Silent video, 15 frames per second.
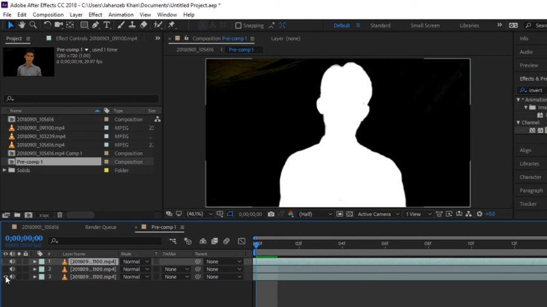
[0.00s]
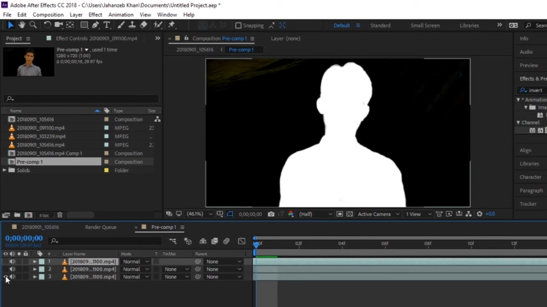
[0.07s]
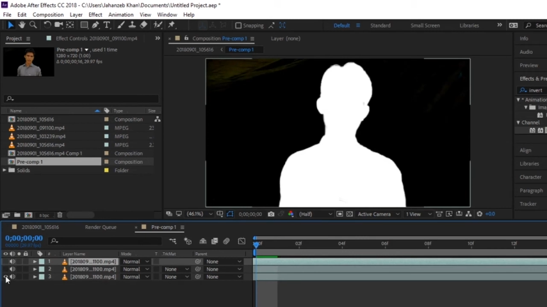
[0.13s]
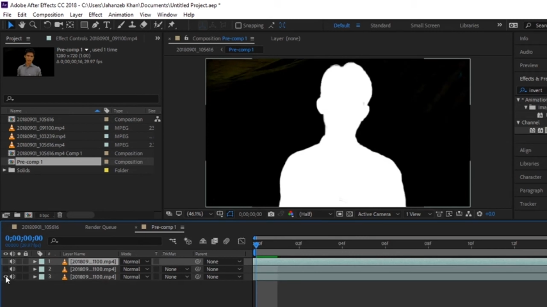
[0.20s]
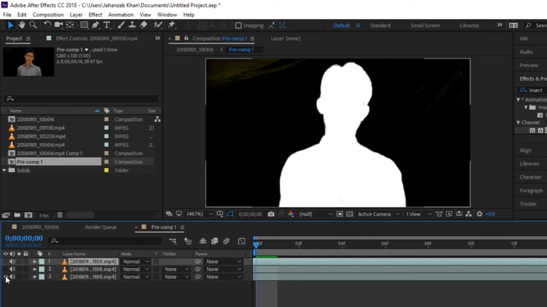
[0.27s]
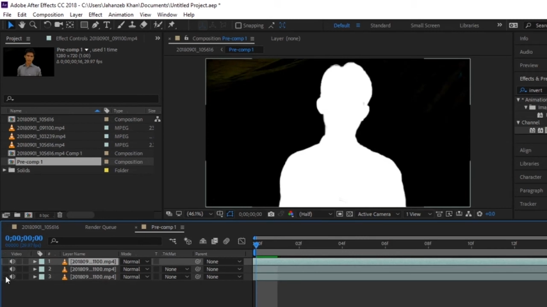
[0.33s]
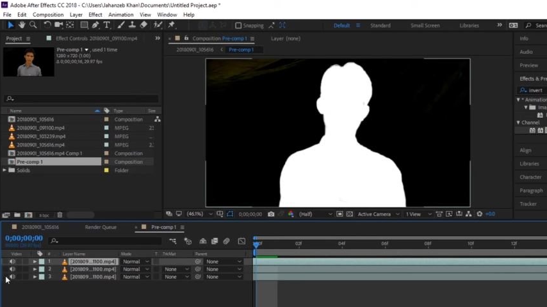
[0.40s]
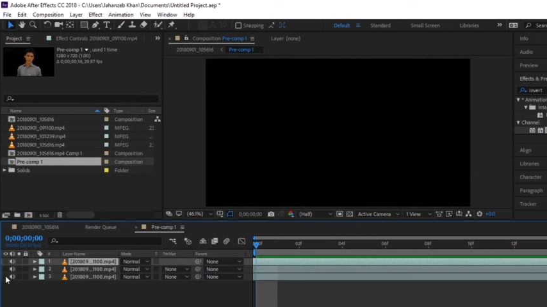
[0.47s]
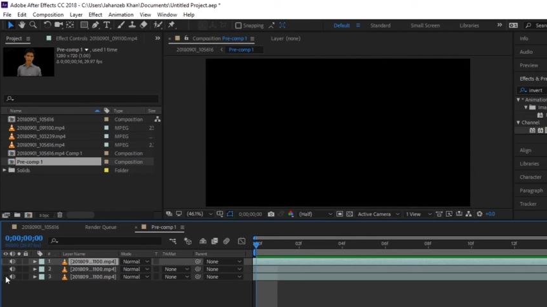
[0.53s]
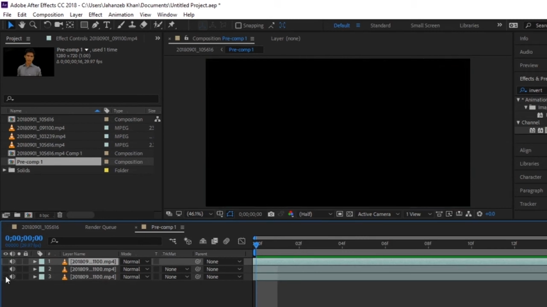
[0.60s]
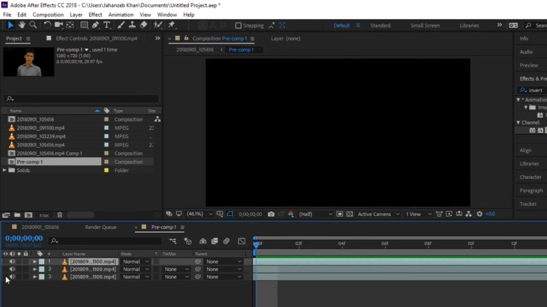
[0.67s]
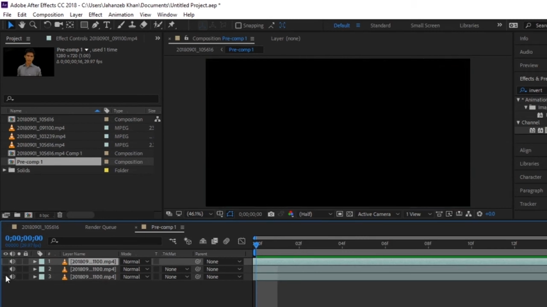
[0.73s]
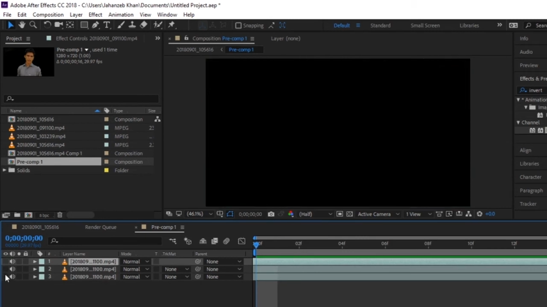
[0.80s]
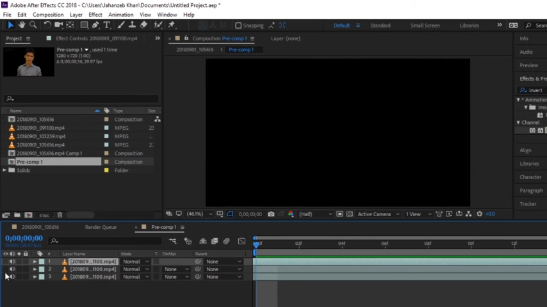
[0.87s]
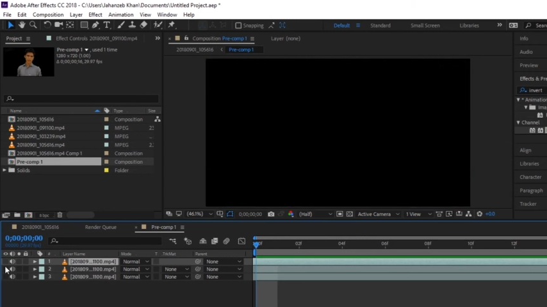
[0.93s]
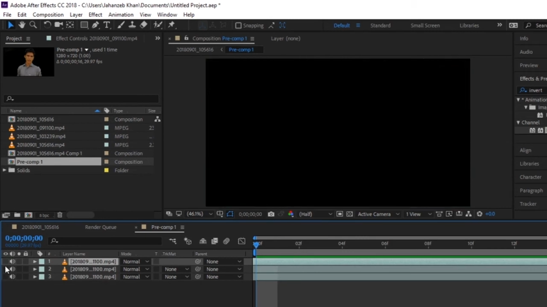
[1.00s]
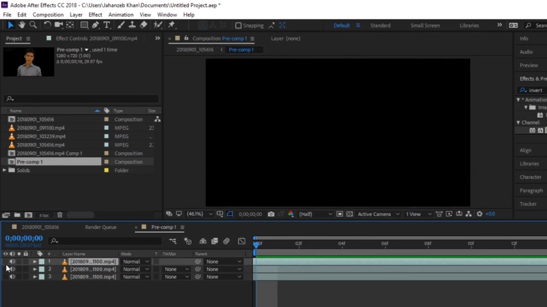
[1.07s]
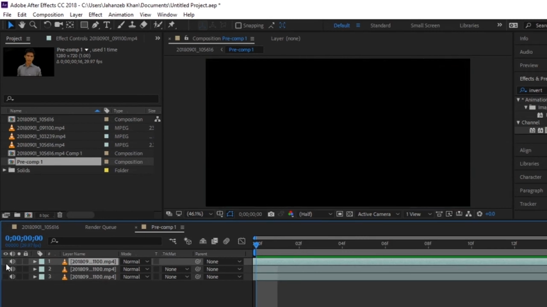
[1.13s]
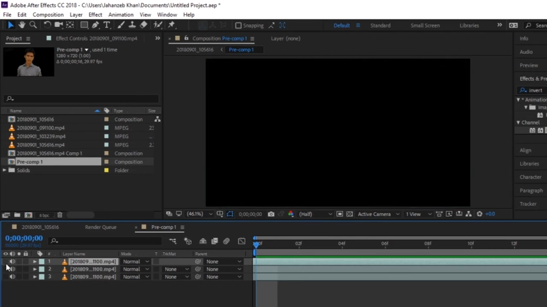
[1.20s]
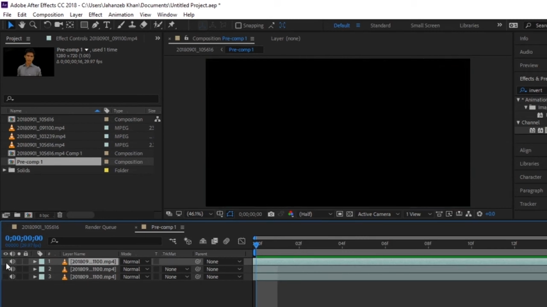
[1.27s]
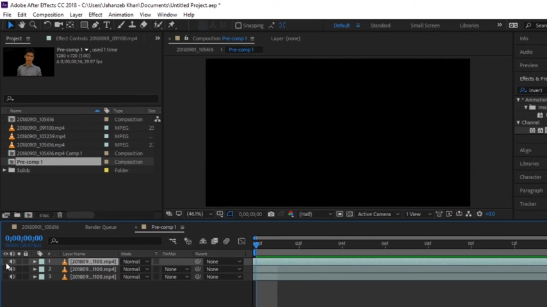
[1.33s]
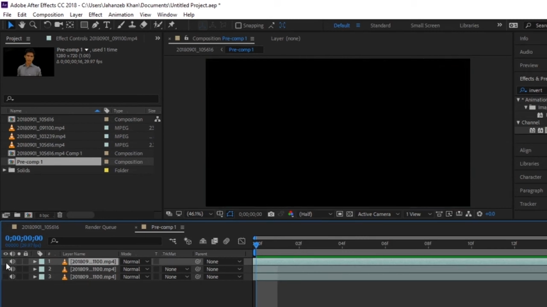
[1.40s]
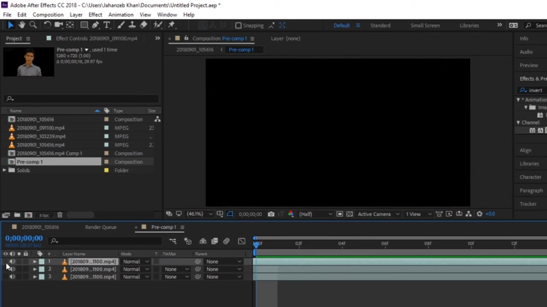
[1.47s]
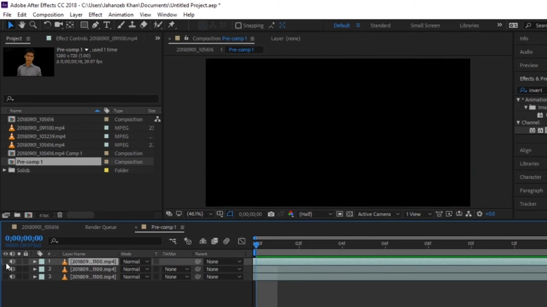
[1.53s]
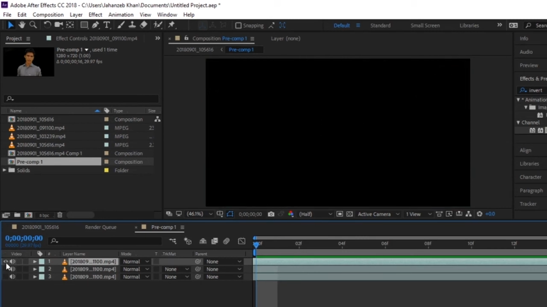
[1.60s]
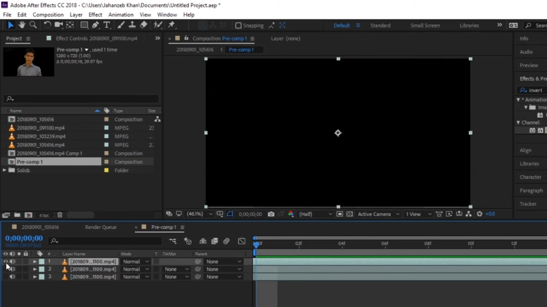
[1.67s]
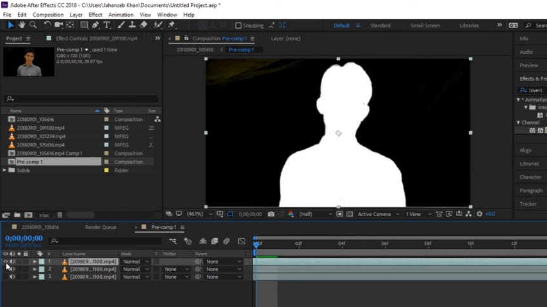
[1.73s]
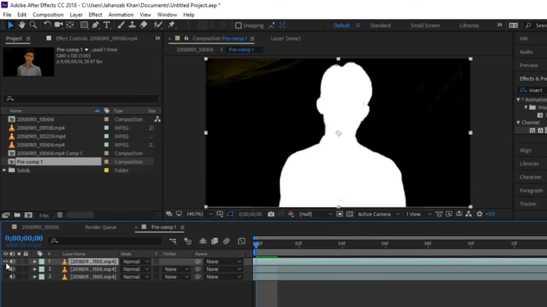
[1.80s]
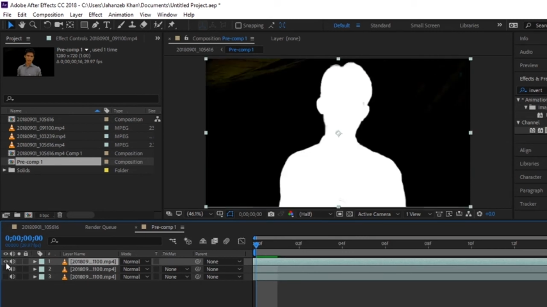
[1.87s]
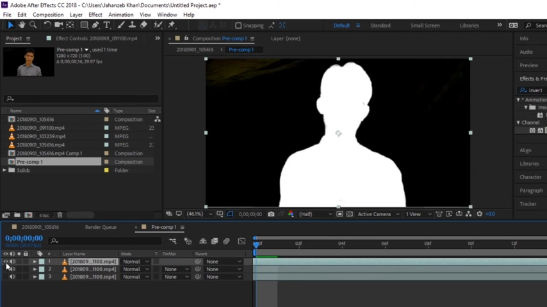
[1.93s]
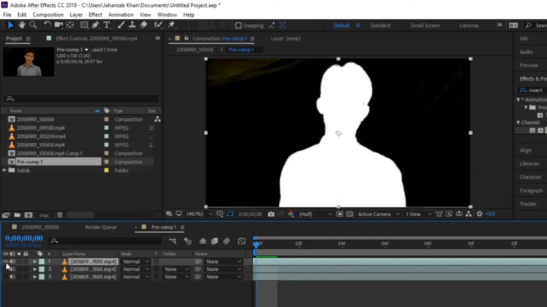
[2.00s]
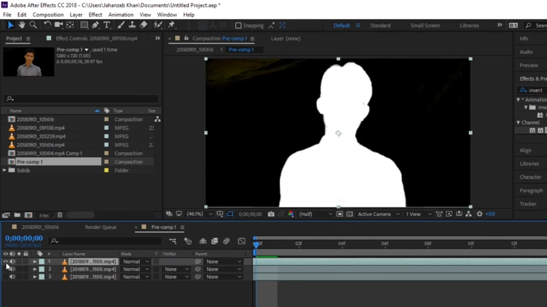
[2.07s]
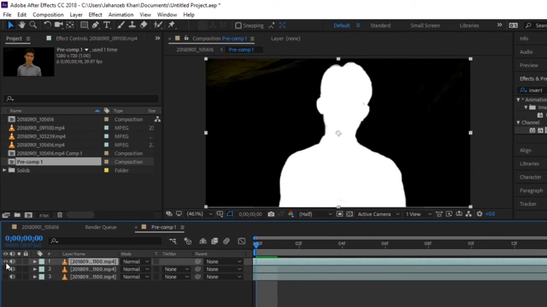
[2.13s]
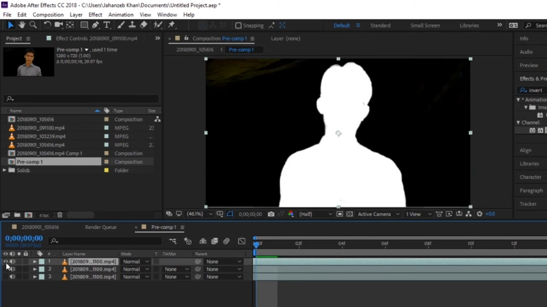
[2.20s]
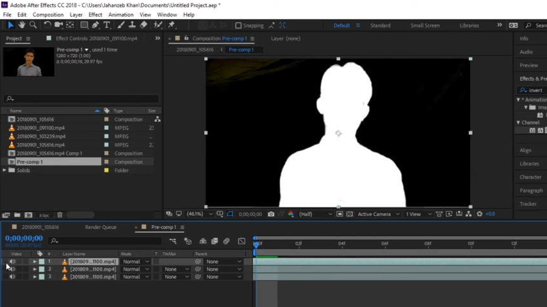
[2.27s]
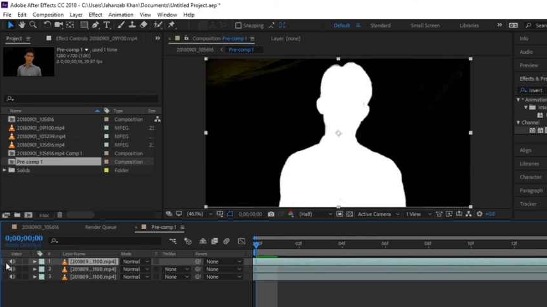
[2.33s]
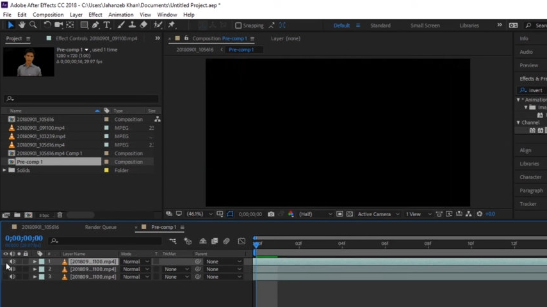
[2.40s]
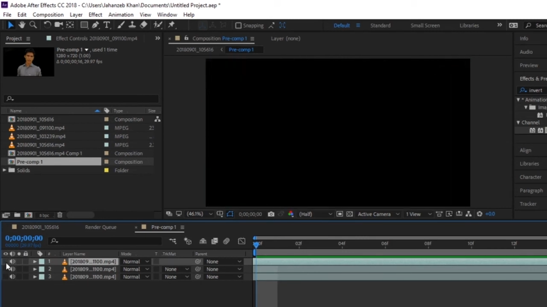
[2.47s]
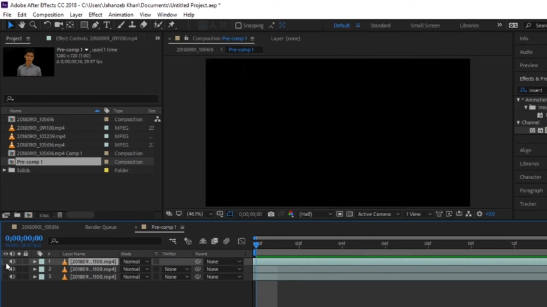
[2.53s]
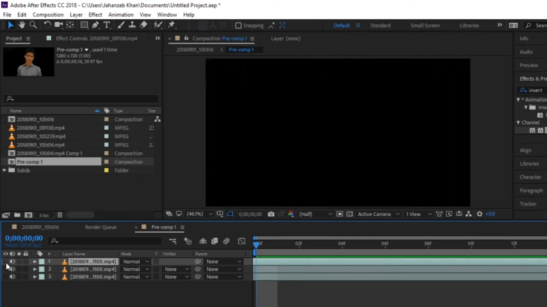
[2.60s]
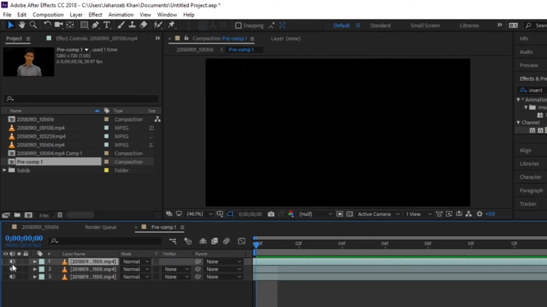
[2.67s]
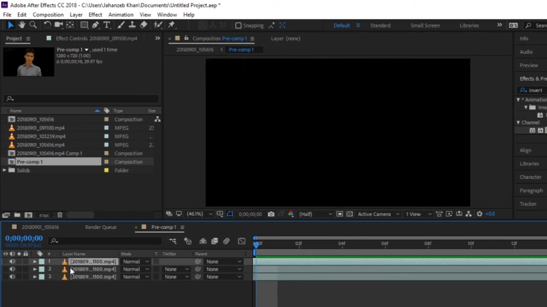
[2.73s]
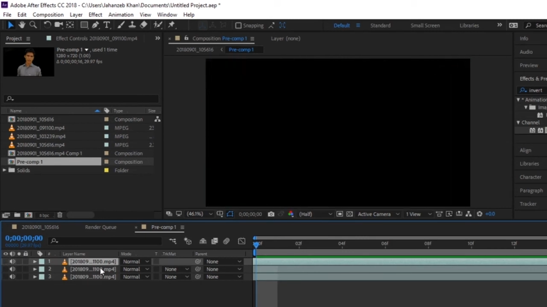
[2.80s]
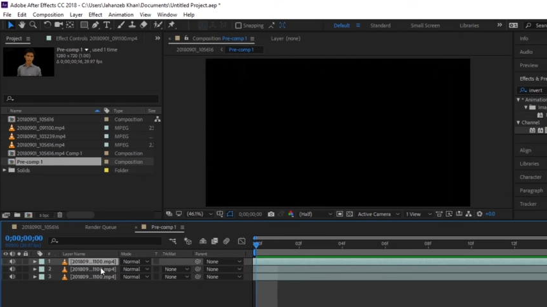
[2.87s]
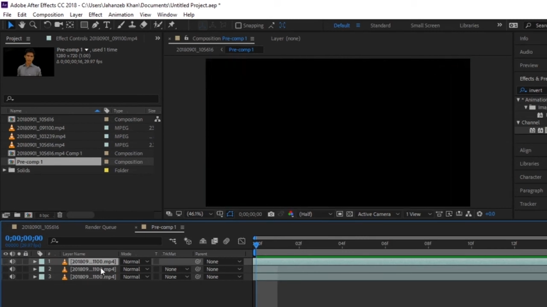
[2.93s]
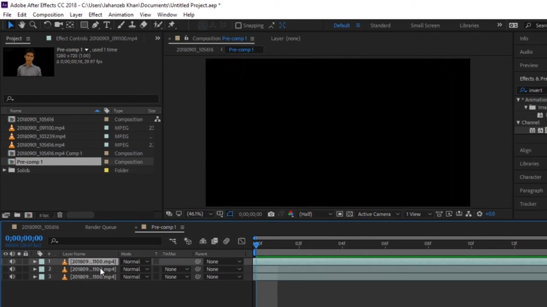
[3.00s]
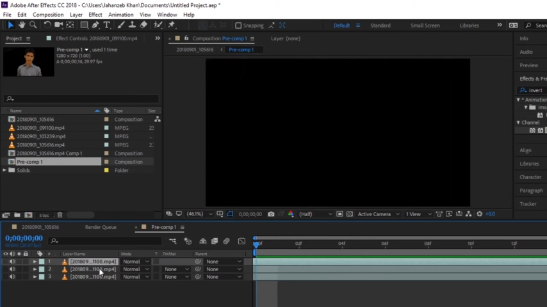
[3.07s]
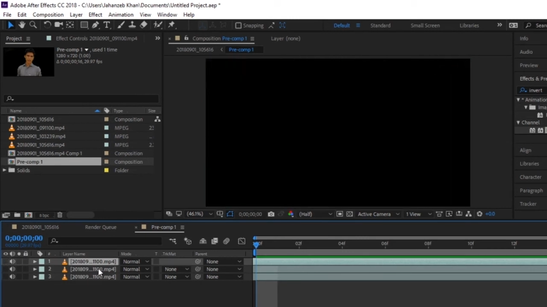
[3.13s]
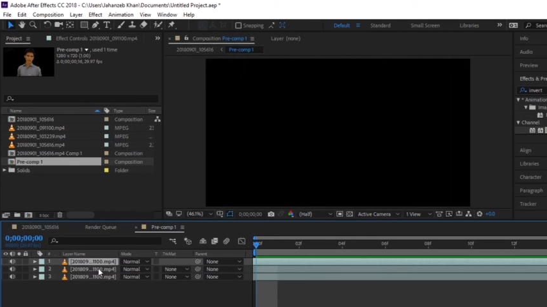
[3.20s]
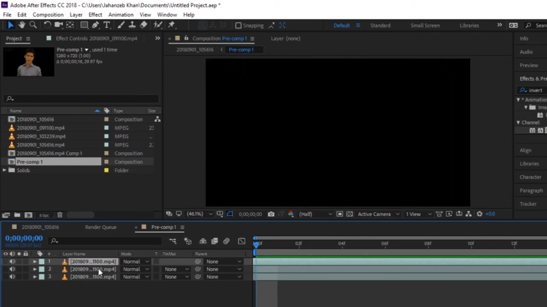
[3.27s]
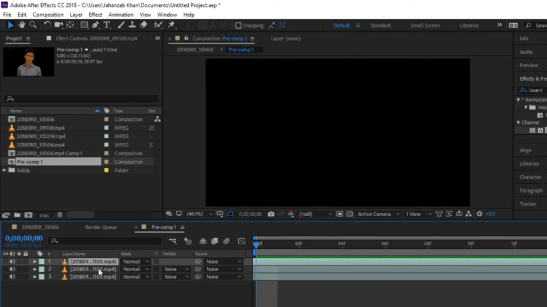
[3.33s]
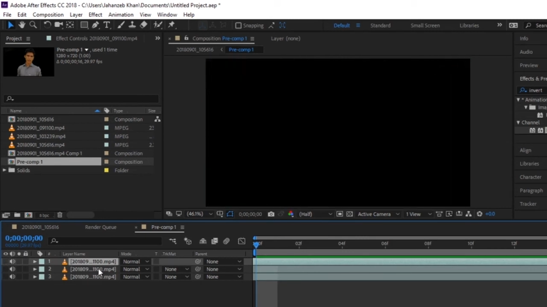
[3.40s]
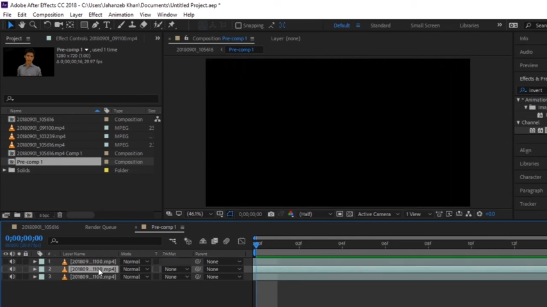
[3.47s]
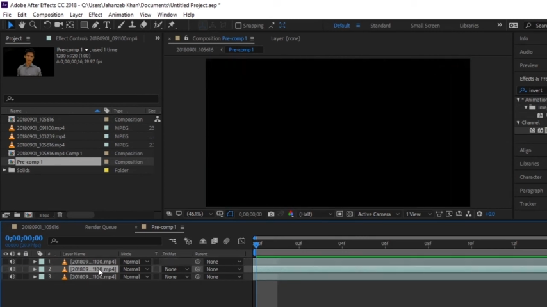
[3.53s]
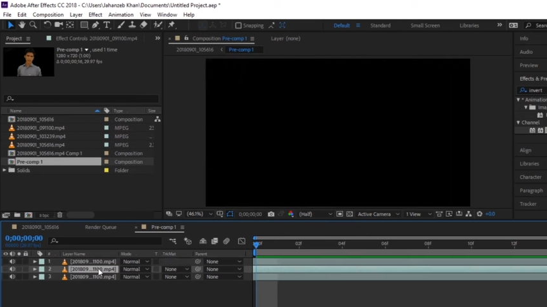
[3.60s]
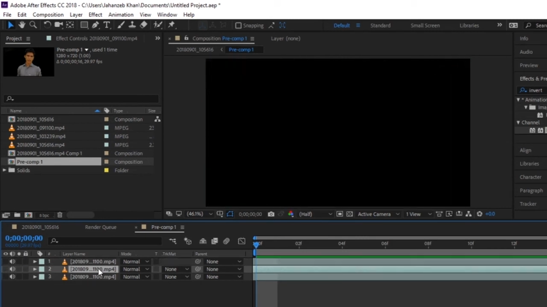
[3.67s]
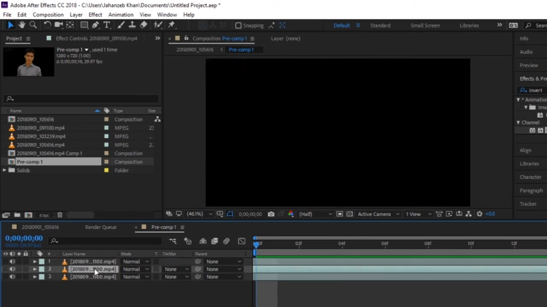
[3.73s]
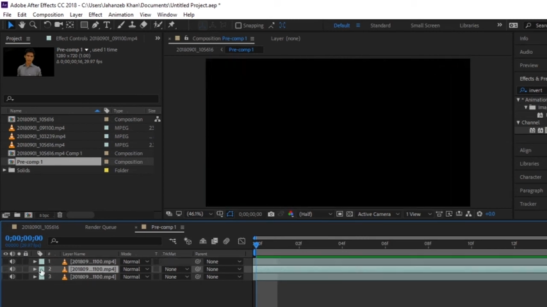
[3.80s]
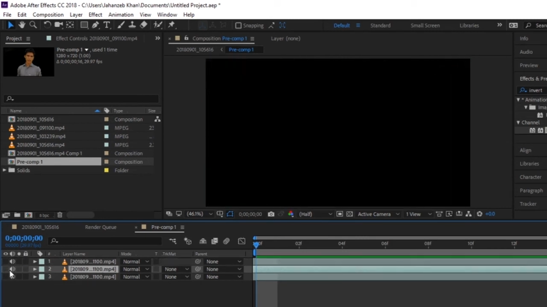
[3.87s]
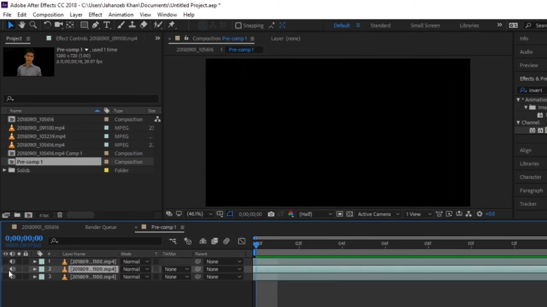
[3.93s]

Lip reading: (no speaker visible)